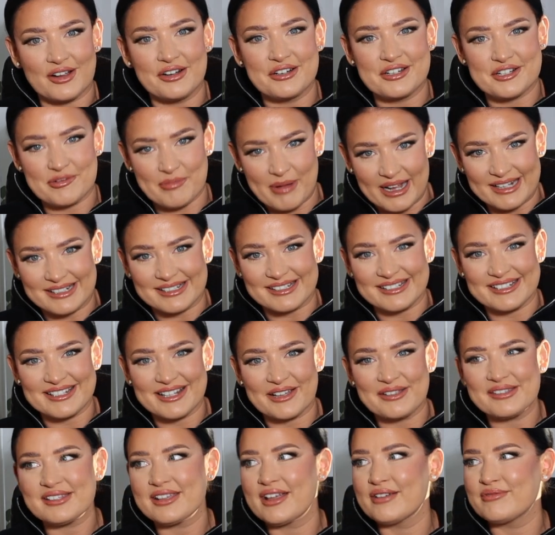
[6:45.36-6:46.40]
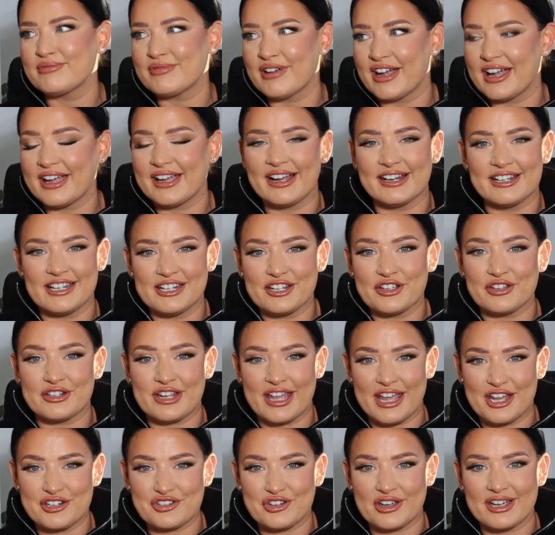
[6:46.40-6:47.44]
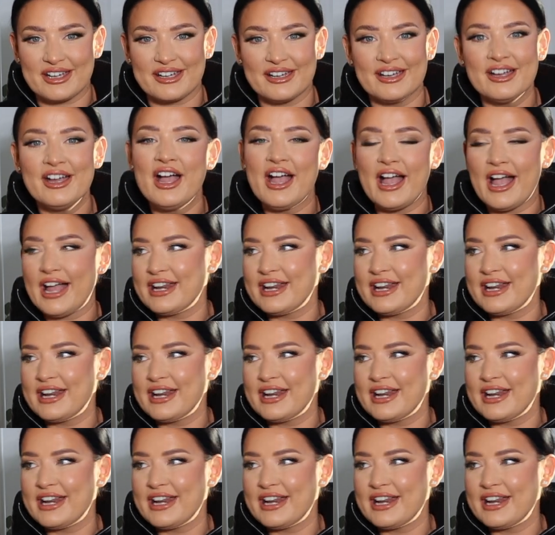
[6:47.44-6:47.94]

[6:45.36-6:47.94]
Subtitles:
on demand. I was like, right, I need a good hair dryer.